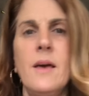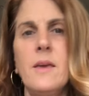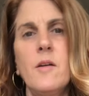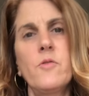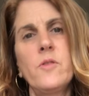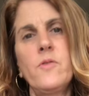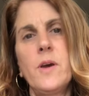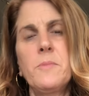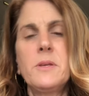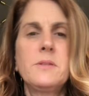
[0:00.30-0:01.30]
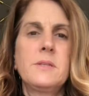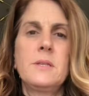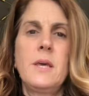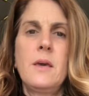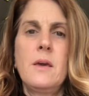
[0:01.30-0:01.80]
Calvary families.
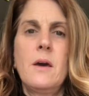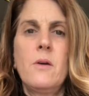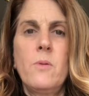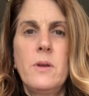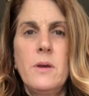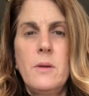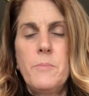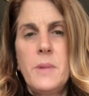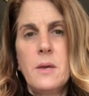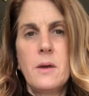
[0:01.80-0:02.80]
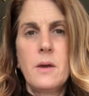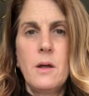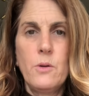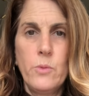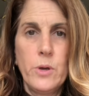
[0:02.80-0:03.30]
Today I want to make a
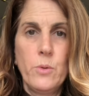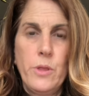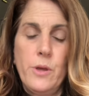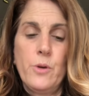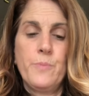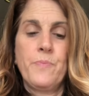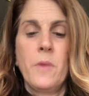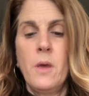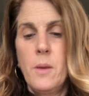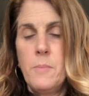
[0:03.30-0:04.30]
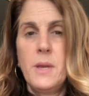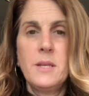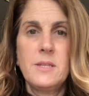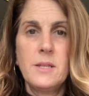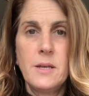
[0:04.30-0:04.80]
color wheel with you. Many
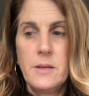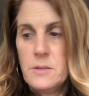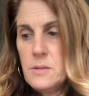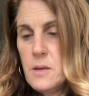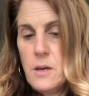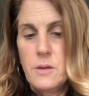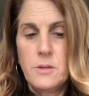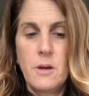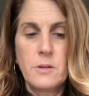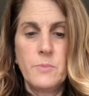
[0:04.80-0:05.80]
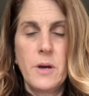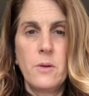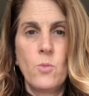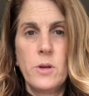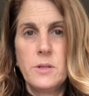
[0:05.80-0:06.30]
sea lions talked
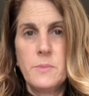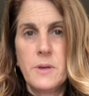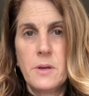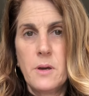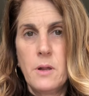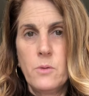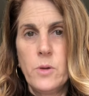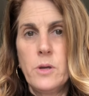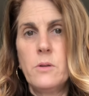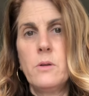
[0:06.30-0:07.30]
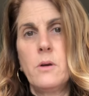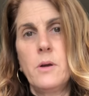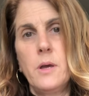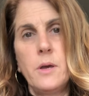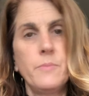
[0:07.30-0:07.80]
about wanting to make a color wheel
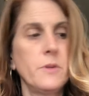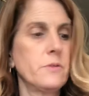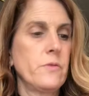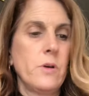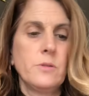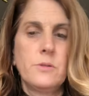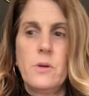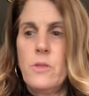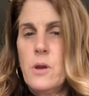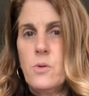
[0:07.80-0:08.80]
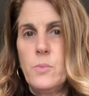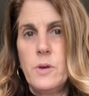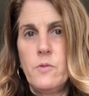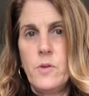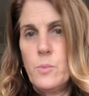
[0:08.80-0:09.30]
this fall, so I thought it would be a
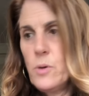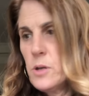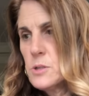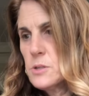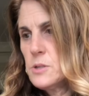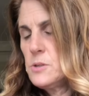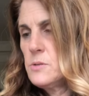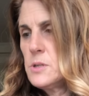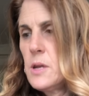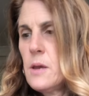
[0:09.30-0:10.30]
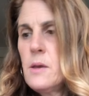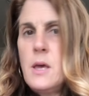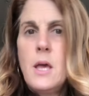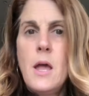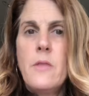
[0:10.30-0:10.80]
fun project to do today.
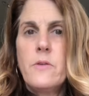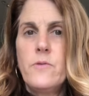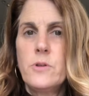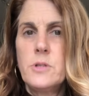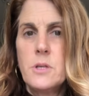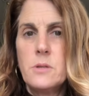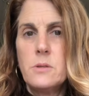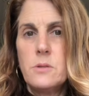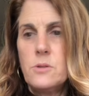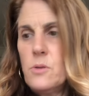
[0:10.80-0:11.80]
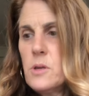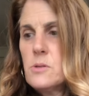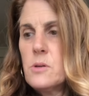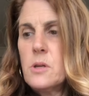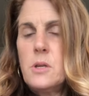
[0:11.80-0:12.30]
The first two things
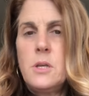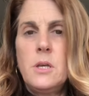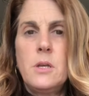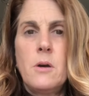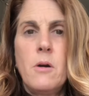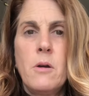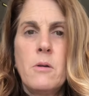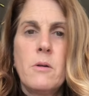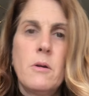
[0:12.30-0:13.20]
you're going to need are